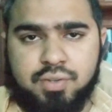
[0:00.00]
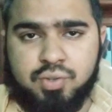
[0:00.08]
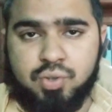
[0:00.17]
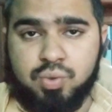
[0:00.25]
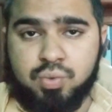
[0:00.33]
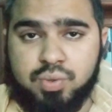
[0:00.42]

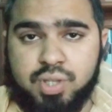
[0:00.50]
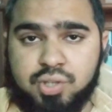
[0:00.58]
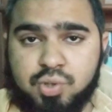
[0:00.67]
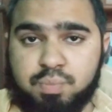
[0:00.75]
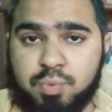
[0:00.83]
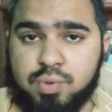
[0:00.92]
you
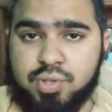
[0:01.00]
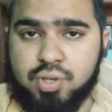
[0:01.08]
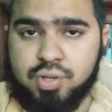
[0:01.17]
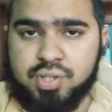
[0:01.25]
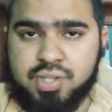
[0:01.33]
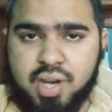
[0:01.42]
need to put
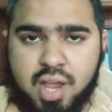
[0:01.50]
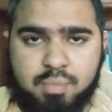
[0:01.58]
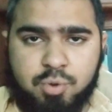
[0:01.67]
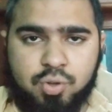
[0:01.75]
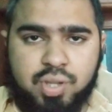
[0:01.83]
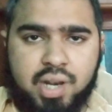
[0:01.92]
your
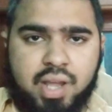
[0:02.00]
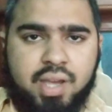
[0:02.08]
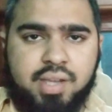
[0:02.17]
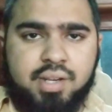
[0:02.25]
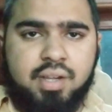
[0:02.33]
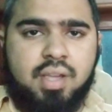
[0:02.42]
strap on the
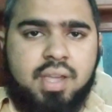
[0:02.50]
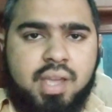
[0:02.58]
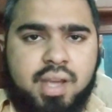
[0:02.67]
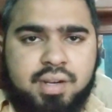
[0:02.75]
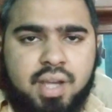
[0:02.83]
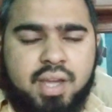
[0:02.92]
line
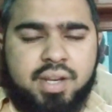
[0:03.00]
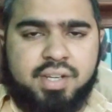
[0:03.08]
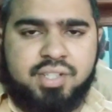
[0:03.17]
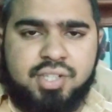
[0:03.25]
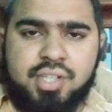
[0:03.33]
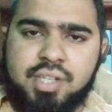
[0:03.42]
at
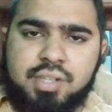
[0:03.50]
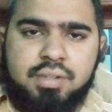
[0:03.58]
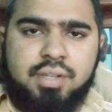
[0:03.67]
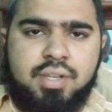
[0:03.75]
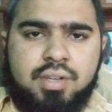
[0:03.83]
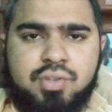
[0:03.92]
NXT.
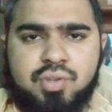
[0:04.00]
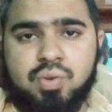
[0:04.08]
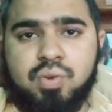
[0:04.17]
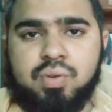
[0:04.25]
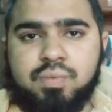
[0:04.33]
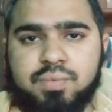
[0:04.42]

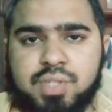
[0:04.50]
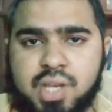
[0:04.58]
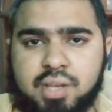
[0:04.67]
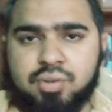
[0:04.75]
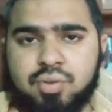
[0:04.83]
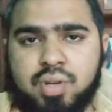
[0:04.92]
So
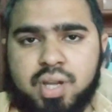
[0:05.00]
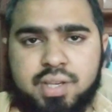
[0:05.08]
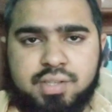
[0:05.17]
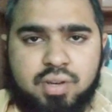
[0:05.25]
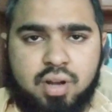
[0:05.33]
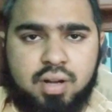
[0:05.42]
Seth Rollins
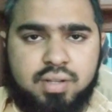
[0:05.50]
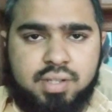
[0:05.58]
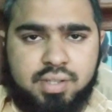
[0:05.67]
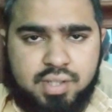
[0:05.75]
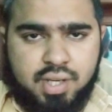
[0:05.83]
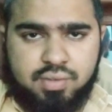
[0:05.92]
has not
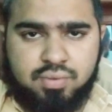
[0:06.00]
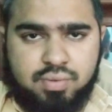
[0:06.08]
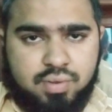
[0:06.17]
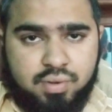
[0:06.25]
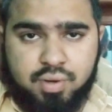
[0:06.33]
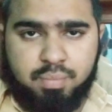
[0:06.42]
yet
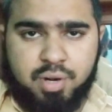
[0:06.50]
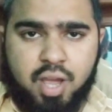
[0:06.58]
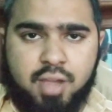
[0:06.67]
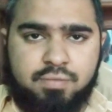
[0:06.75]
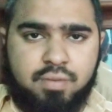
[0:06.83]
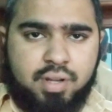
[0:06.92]

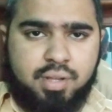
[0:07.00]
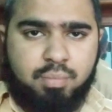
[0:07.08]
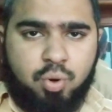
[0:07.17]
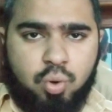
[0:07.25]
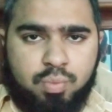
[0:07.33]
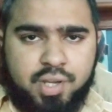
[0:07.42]
replied for the
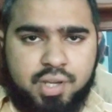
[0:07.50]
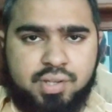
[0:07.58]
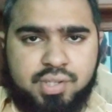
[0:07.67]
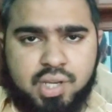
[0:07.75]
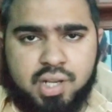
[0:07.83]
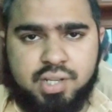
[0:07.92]
Bron Baker
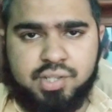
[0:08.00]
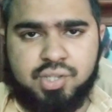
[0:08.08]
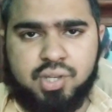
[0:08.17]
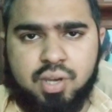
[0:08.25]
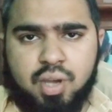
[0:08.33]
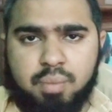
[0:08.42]

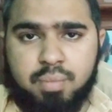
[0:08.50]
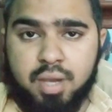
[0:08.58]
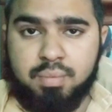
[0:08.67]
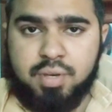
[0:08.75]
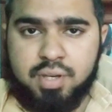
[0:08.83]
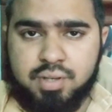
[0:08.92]
challenge.
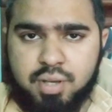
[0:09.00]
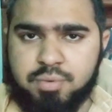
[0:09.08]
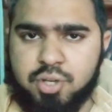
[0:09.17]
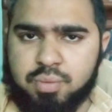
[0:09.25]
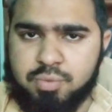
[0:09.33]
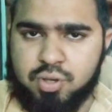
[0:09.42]
Maybe
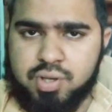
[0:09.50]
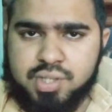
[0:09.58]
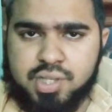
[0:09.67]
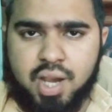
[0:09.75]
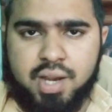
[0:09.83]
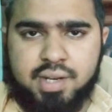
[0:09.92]
WWE
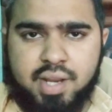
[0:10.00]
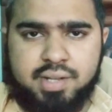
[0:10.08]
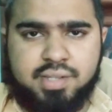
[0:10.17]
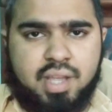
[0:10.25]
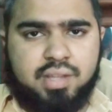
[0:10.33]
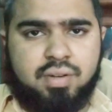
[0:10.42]
decide
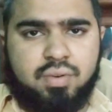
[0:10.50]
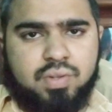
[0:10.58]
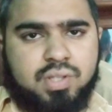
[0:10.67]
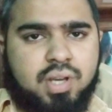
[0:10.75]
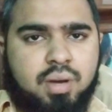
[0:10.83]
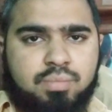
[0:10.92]
that Seth
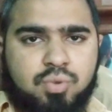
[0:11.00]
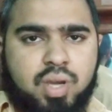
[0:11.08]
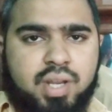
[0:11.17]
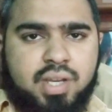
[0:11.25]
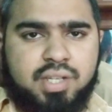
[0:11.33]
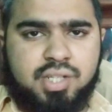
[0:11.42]
Rollins come to
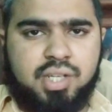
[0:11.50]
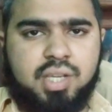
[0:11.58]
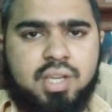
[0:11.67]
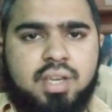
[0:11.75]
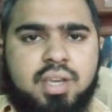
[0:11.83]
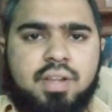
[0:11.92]

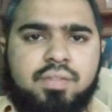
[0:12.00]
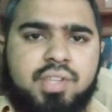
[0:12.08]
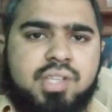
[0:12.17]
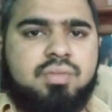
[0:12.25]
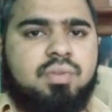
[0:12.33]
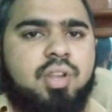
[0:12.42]
NXT.
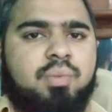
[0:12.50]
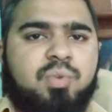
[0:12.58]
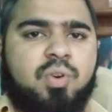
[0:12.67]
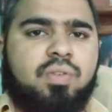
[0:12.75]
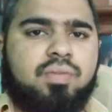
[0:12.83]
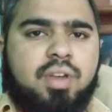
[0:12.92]
This will
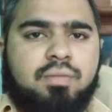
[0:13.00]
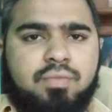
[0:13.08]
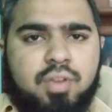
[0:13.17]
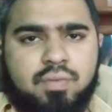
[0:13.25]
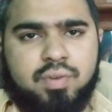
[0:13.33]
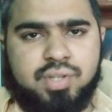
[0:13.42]
improve the
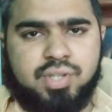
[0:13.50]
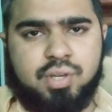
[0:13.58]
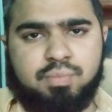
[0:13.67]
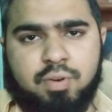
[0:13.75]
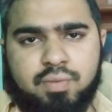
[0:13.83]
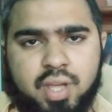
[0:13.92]

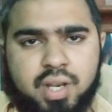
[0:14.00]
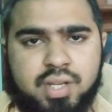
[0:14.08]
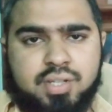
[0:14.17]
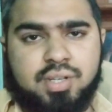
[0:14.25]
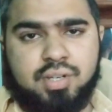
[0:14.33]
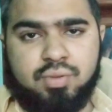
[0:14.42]
viewership of the
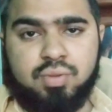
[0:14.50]
NXT